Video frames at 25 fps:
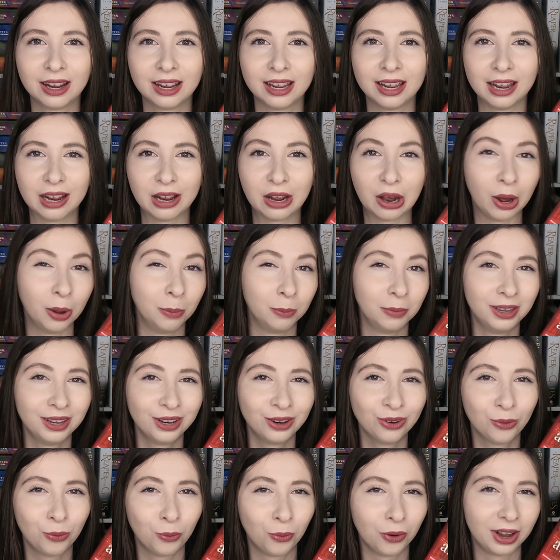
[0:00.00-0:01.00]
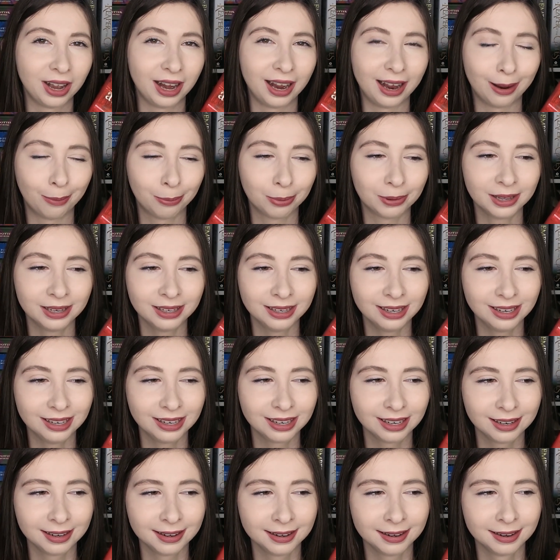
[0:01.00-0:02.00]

it coming, what happened.